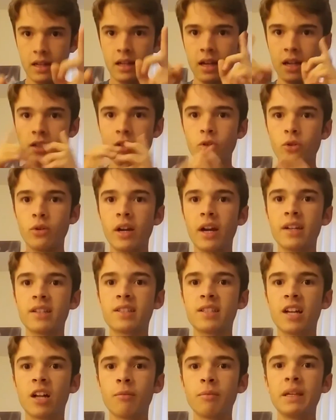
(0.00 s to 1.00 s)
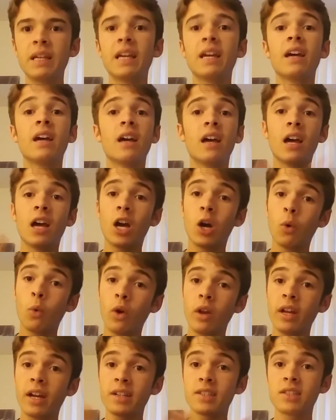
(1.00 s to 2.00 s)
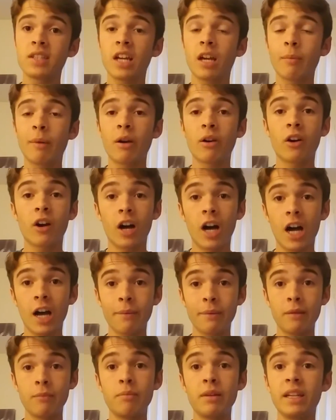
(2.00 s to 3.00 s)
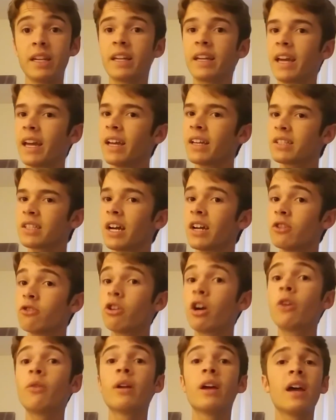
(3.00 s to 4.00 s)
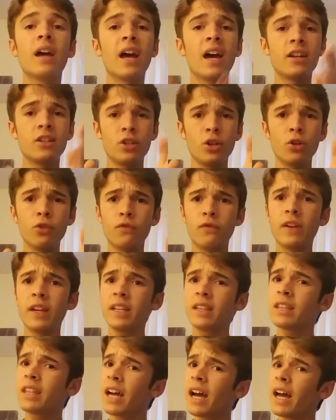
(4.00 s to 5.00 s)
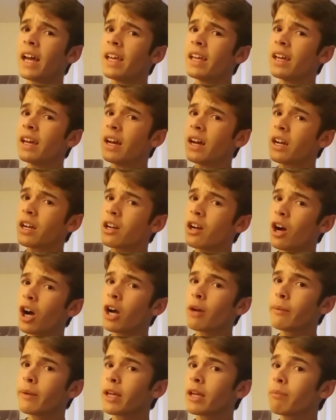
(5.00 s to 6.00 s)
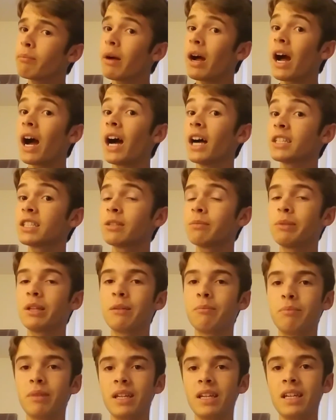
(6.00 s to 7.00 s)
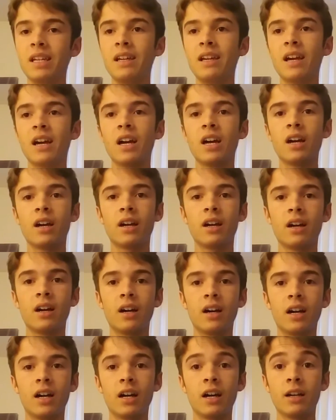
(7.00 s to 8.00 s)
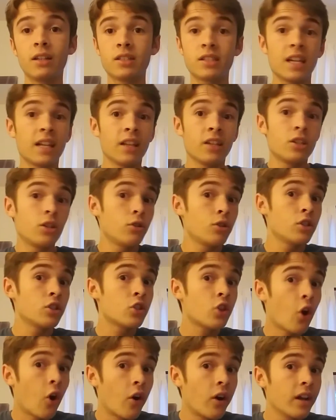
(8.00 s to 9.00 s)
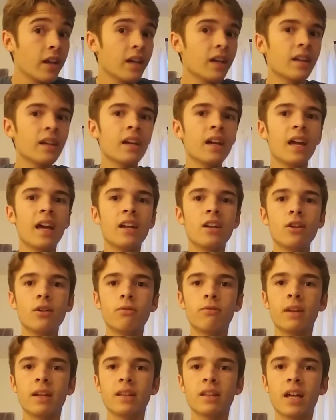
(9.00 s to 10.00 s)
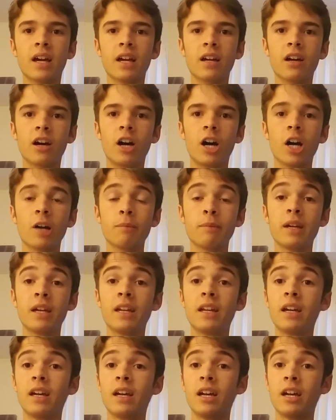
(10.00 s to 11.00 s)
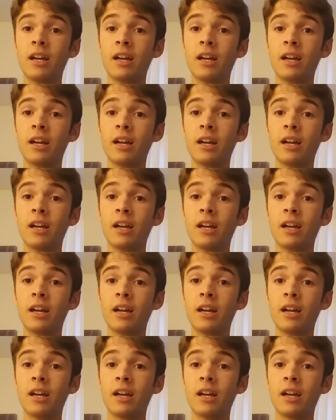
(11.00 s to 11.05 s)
And you guys tell me, what do you guys think about Cogman being a K S I drone? And do you think that Cogman could possibly be uh, Stanley Tucci's guardian, and do you think that Cogman